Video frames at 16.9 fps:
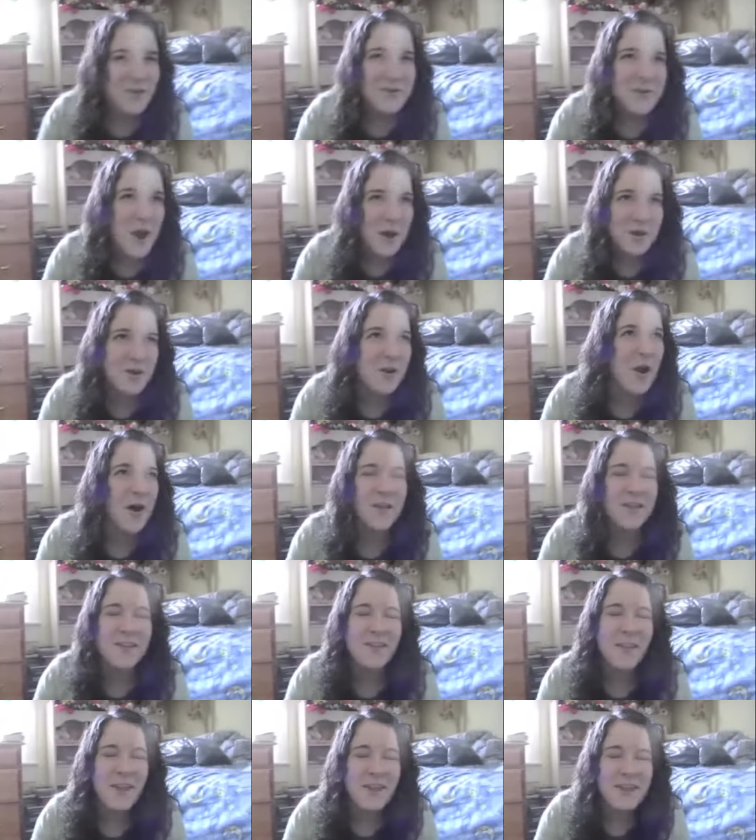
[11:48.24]
Not at all.
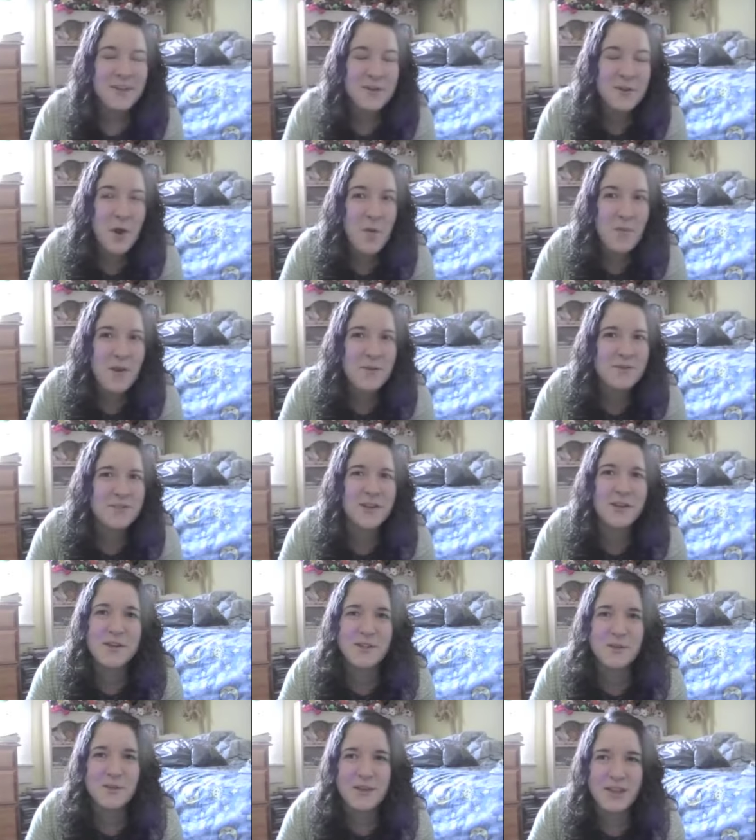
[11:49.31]
Like, nobody was
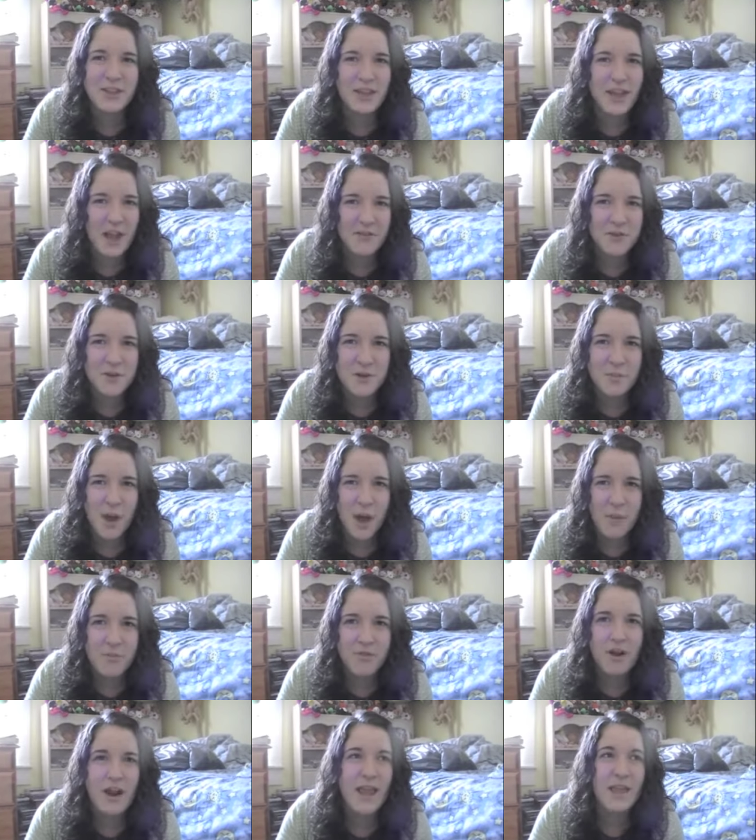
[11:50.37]
gonna do anything after a
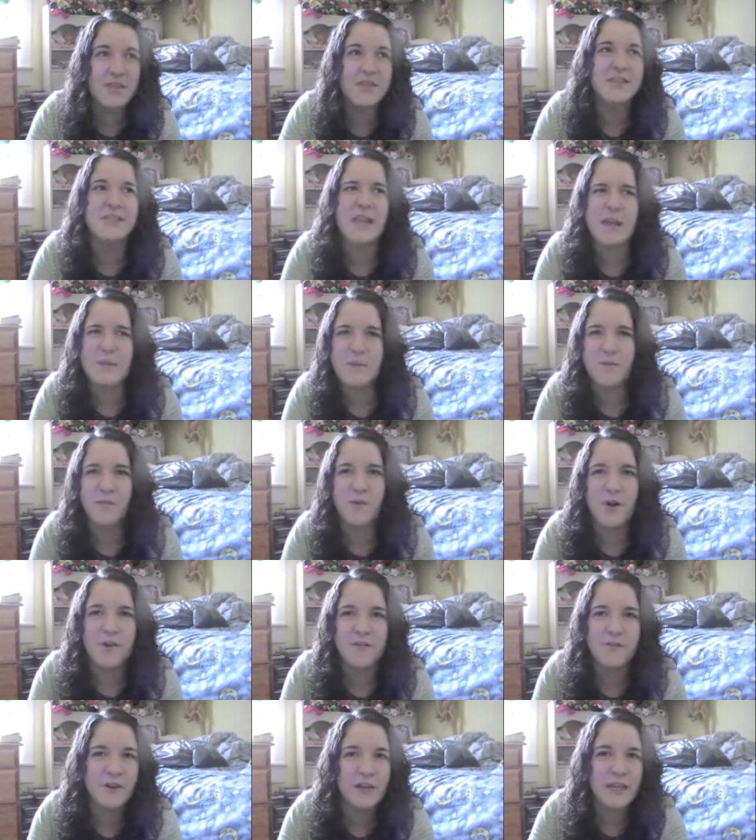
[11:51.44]
bomb threat and the day
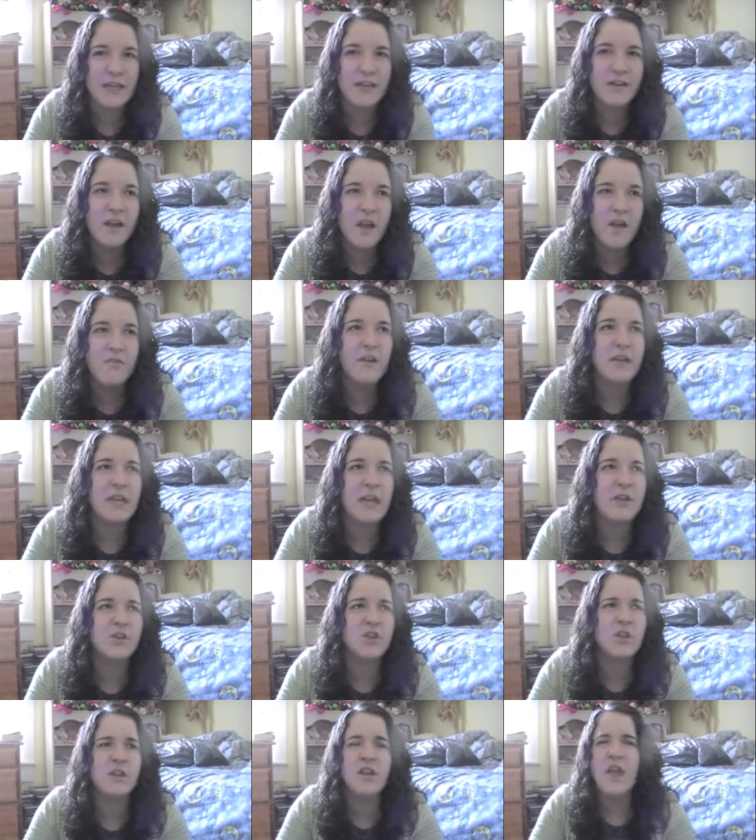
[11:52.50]
before frickin'
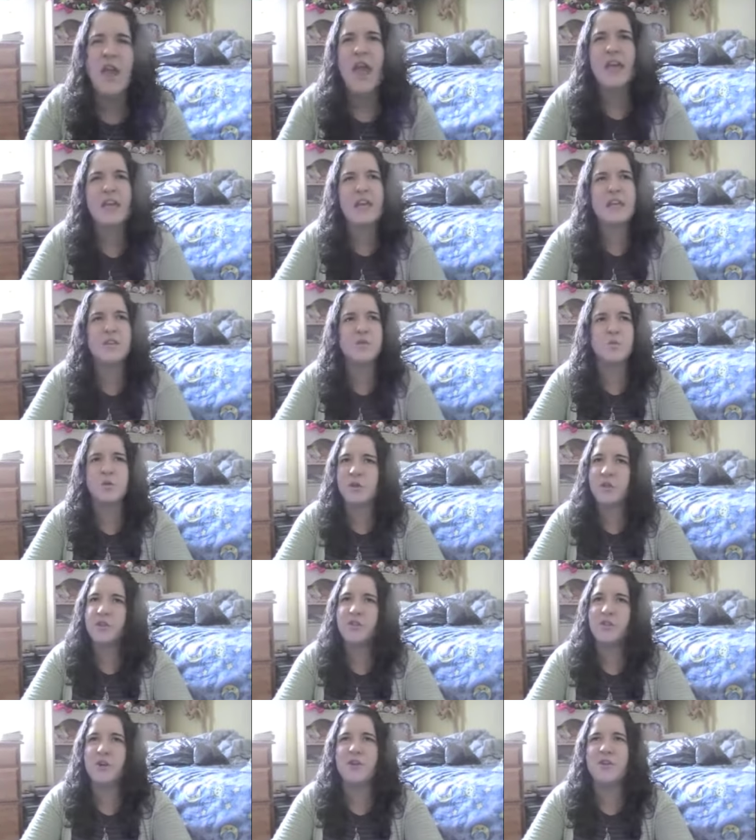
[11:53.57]
vacation. Hey kids, we're
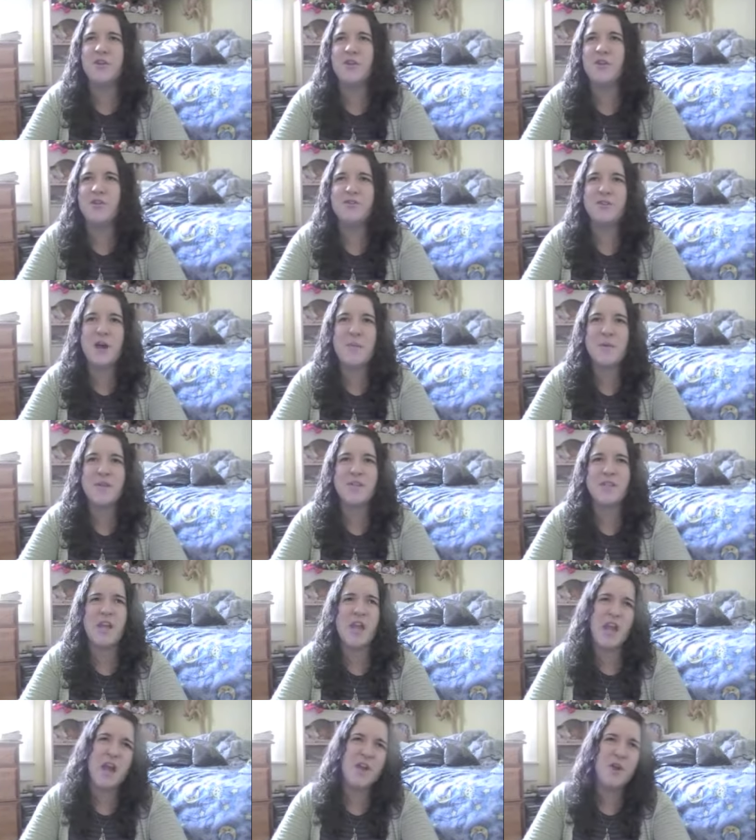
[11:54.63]
gonna start on a new topic
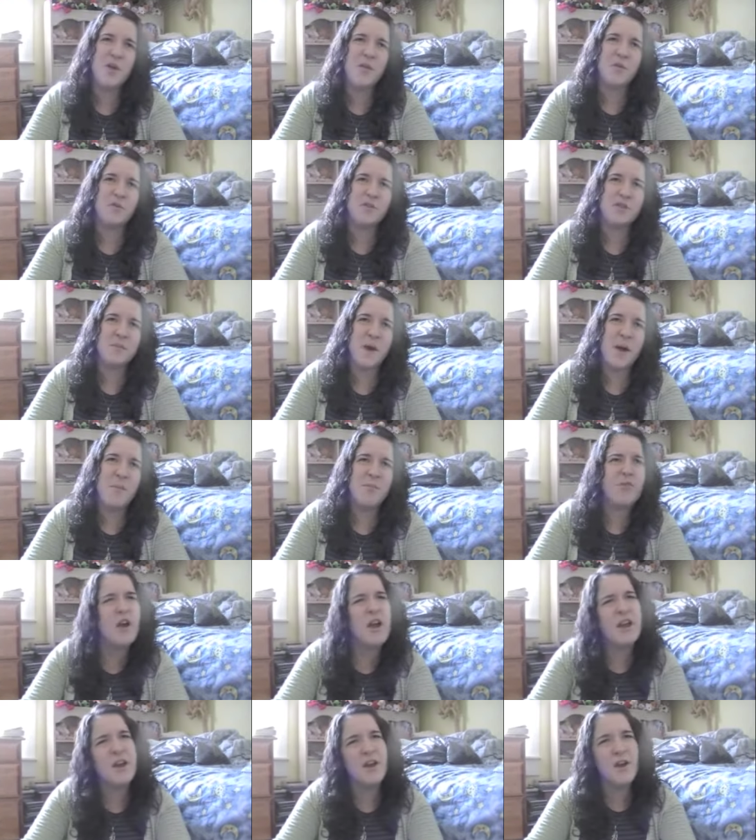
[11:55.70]
today. I know there was a bomb
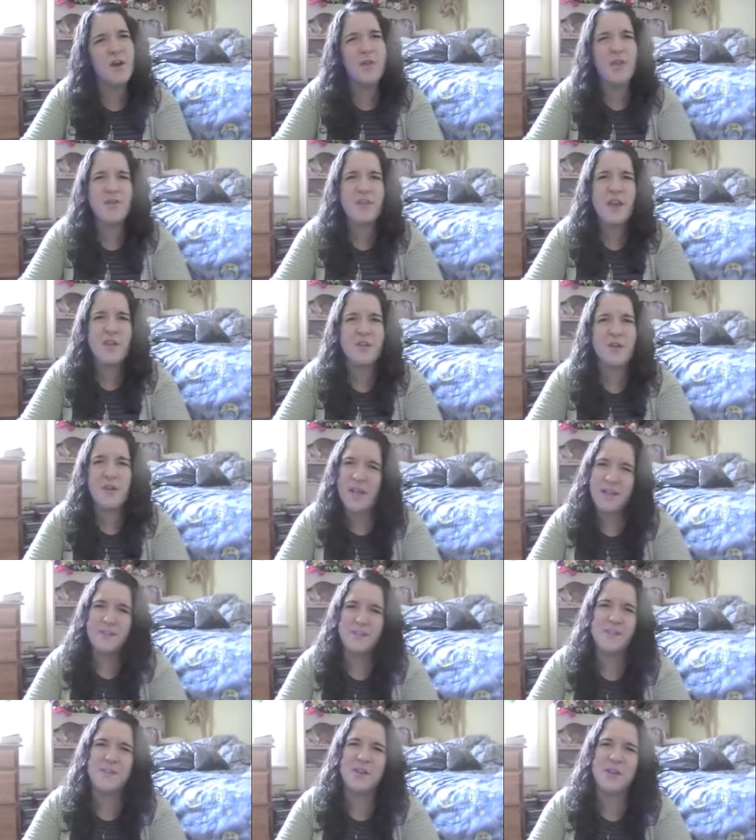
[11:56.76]
threat and I know that the other
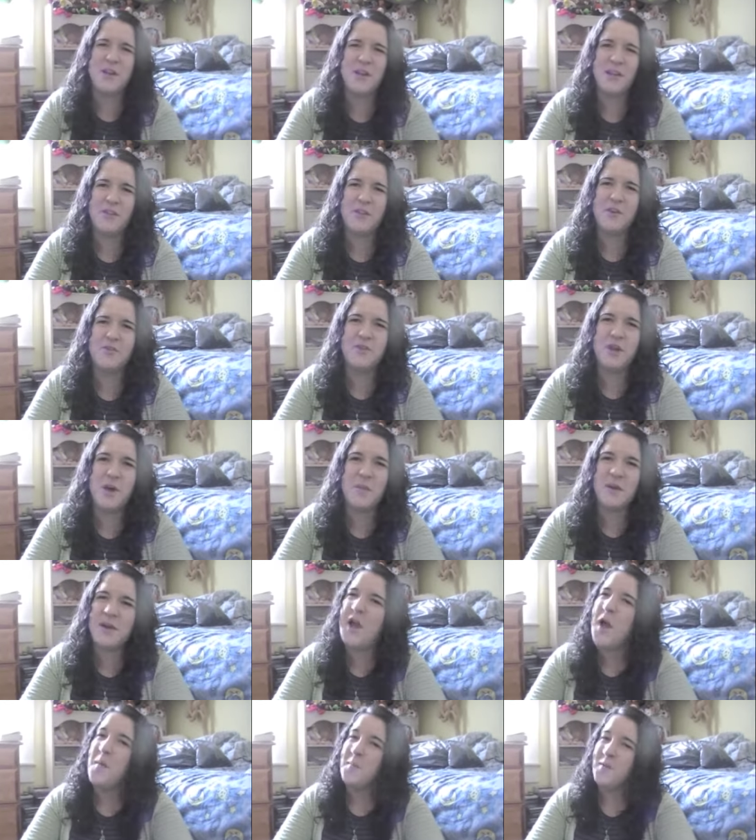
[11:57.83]
class isn't gonna get the new
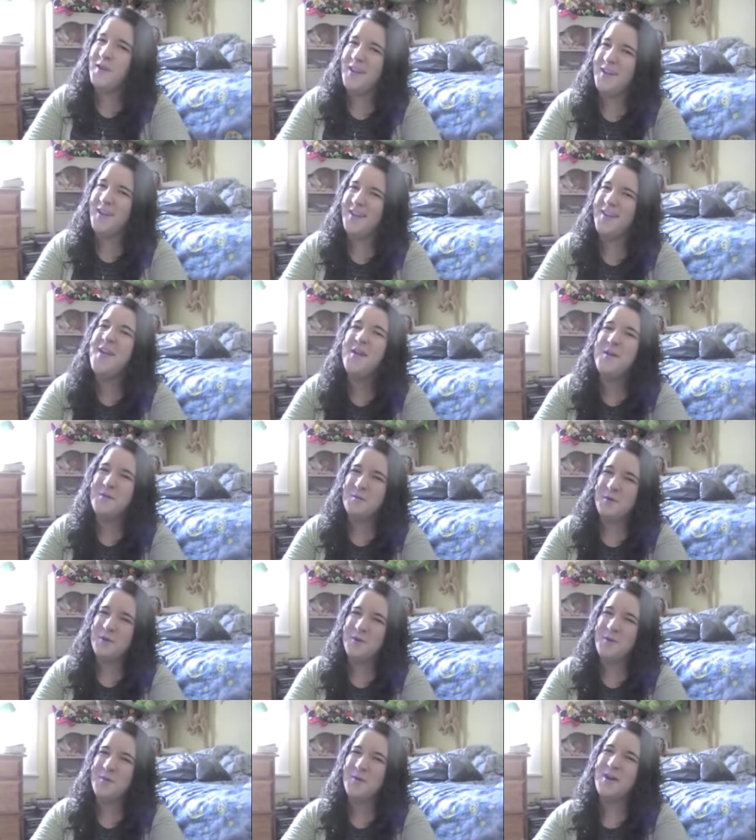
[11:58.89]
topic. But hey, you
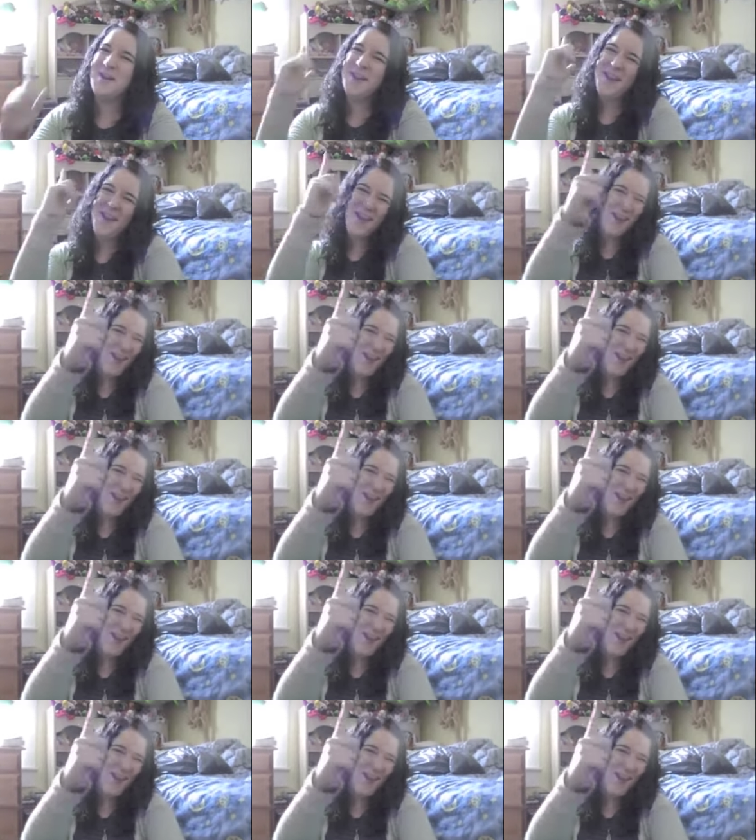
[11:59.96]
wanna know what?